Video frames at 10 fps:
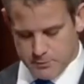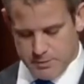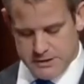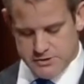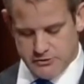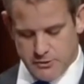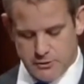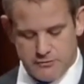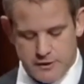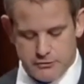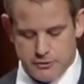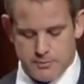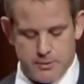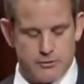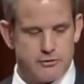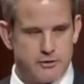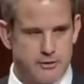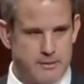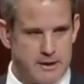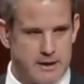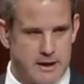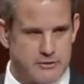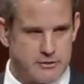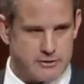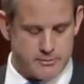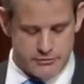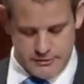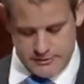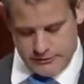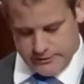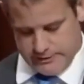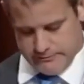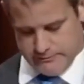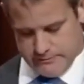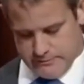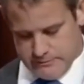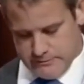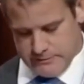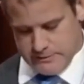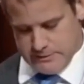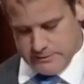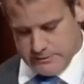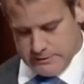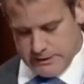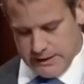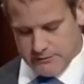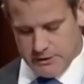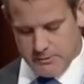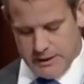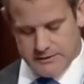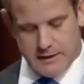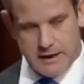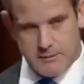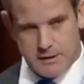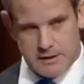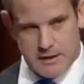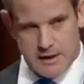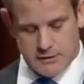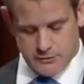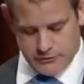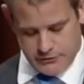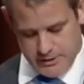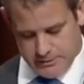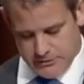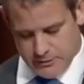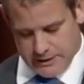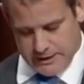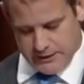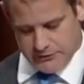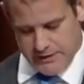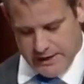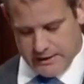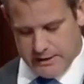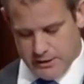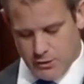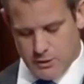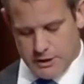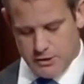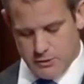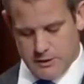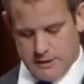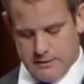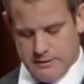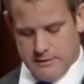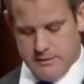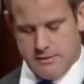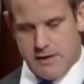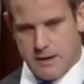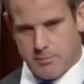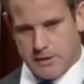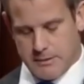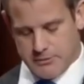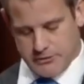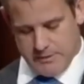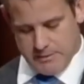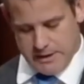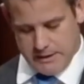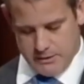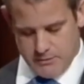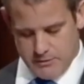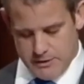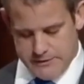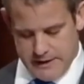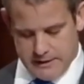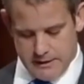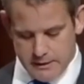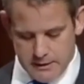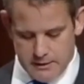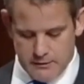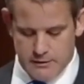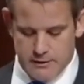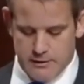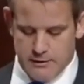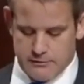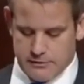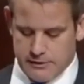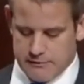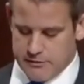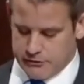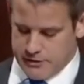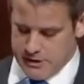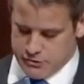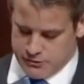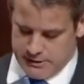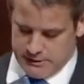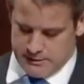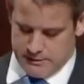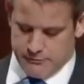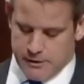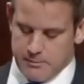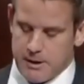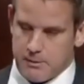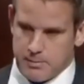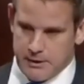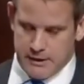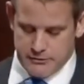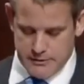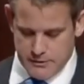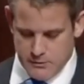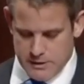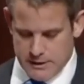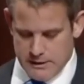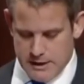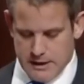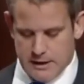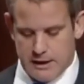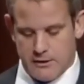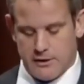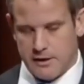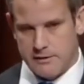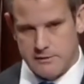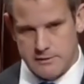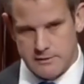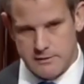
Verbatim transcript: these projects always felt so personal to me, and I took them seriously. And even though my time in Congress is coming to an end, I stand here renewing that promise I made over a decade ago to leave this country a far better place than the one I inherited,